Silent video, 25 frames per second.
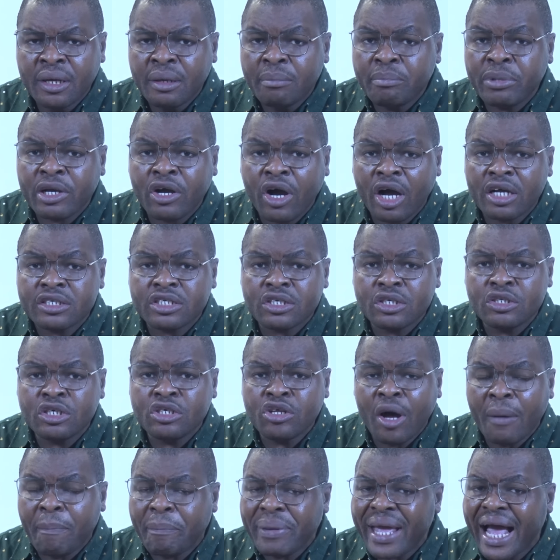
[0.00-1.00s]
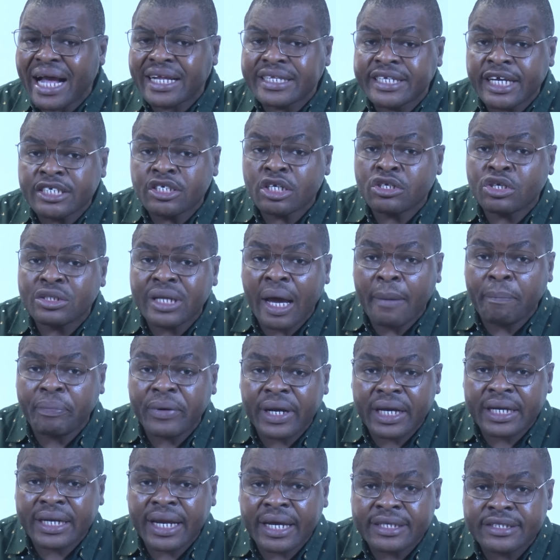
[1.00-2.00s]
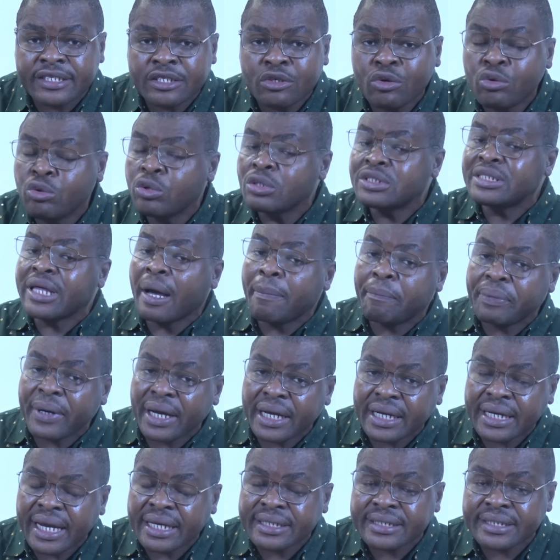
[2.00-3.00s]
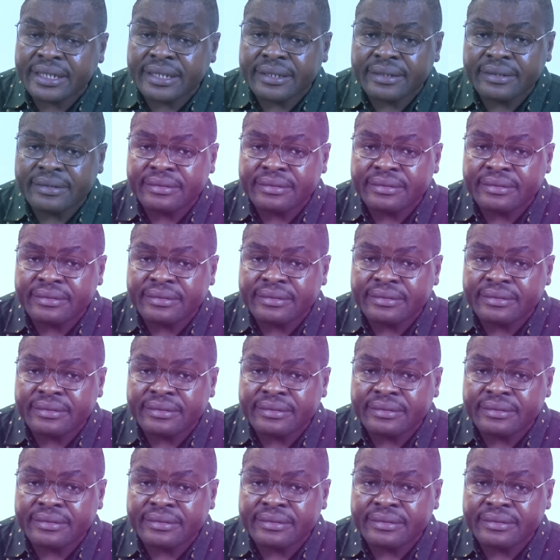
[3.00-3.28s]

Because you did not pay attention to that pregnancy, you lose that pregnancy.